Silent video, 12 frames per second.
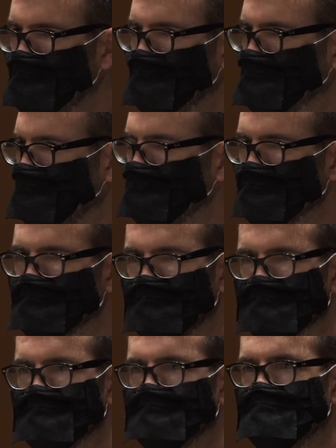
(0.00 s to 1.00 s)
play fast
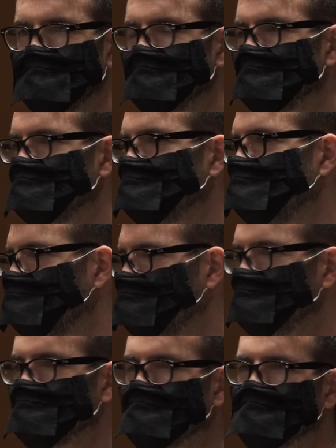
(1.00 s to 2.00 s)
flexibilities, if the
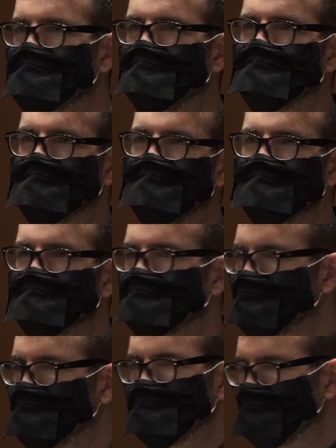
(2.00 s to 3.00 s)
air is not going fast,
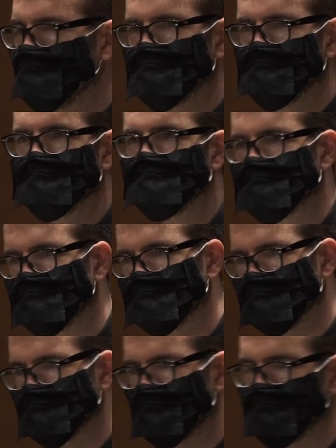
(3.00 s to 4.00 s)
they, that, it just
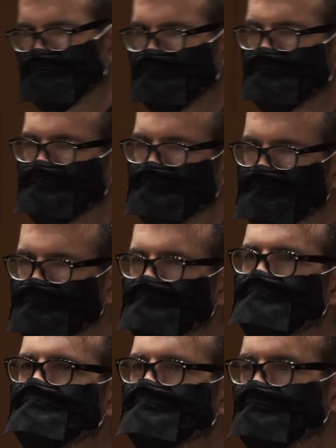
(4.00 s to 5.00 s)
doesn't sound. So I'm gonna try to
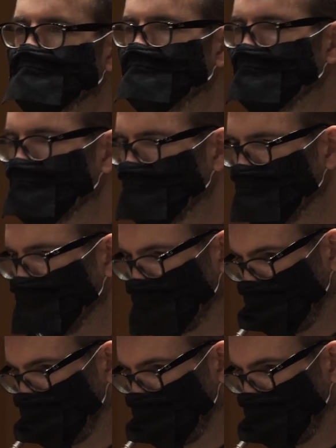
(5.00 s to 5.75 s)
demonstrate that for you.